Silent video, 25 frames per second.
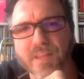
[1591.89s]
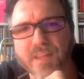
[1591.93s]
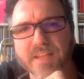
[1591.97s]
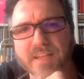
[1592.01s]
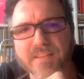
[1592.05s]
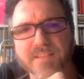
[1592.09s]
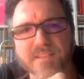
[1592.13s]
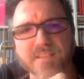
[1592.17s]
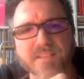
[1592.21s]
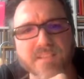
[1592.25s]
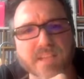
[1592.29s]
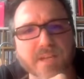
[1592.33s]

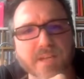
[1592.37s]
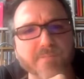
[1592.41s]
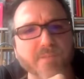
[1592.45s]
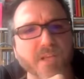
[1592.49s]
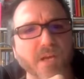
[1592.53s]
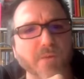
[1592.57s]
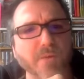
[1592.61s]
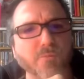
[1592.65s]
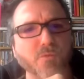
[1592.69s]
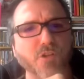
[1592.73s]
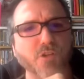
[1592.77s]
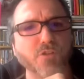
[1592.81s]
At the same
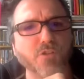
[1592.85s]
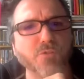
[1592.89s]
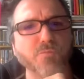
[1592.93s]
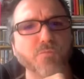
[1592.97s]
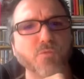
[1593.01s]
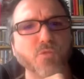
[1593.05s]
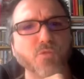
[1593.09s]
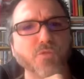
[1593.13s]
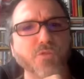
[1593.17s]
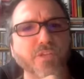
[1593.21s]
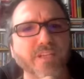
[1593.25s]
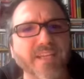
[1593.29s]
time, we're
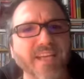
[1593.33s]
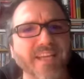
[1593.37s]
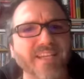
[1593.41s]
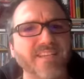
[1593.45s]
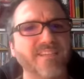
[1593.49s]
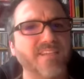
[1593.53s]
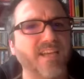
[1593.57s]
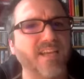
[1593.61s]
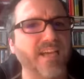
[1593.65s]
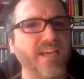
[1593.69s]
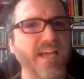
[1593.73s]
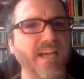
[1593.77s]
removing
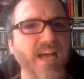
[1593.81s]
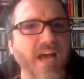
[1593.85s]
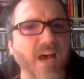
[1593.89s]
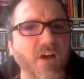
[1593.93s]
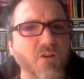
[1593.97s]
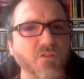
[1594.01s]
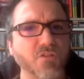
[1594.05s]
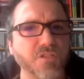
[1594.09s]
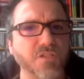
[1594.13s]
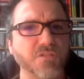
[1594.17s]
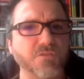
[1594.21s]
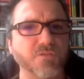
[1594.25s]
entire
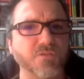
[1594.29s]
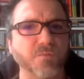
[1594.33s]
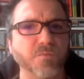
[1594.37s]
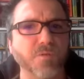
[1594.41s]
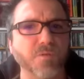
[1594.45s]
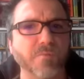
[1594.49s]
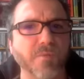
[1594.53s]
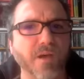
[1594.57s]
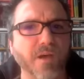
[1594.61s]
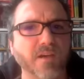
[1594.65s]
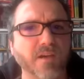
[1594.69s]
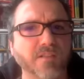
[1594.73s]
houses from
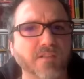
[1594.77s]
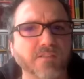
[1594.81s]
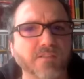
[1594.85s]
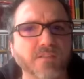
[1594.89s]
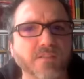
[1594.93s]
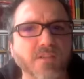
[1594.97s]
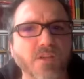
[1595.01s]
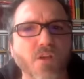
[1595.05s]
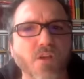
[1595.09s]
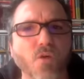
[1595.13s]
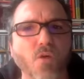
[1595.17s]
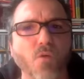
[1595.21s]
the market
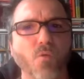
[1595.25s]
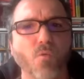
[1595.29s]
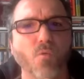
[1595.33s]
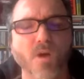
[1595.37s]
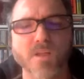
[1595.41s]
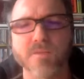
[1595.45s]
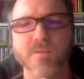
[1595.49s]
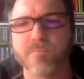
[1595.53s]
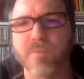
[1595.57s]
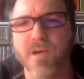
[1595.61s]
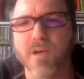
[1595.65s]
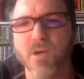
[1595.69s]

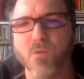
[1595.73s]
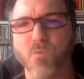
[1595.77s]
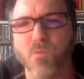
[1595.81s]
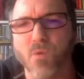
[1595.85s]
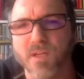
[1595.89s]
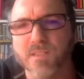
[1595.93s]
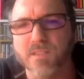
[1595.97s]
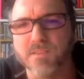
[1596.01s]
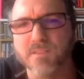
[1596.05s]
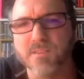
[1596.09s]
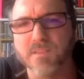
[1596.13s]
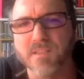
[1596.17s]
one by
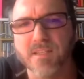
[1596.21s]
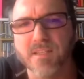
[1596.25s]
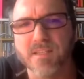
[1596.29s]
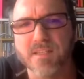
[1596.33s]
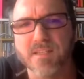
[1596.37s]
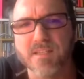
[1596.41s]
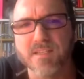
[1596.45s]
one,